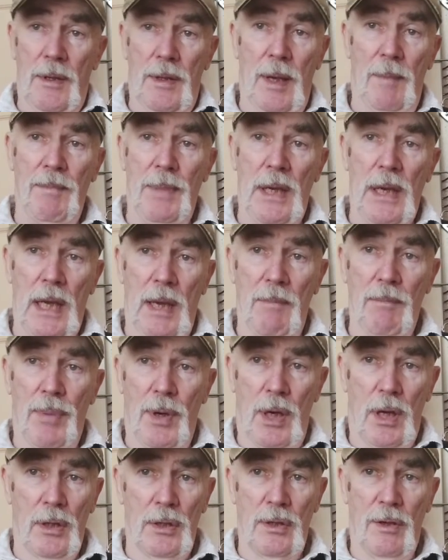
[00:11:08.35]
that became
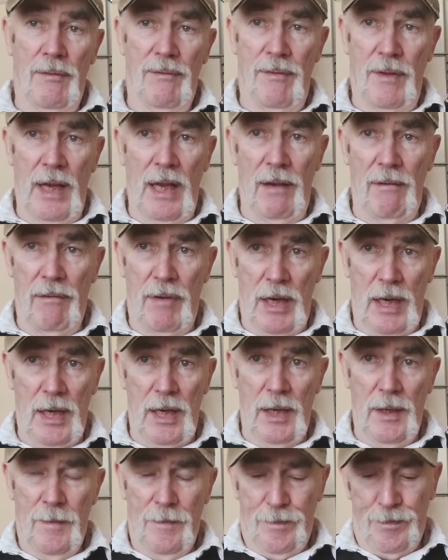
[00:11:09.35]
part of five
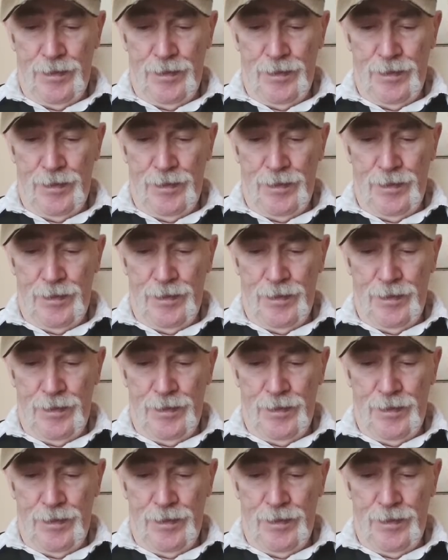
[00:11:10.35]
recce.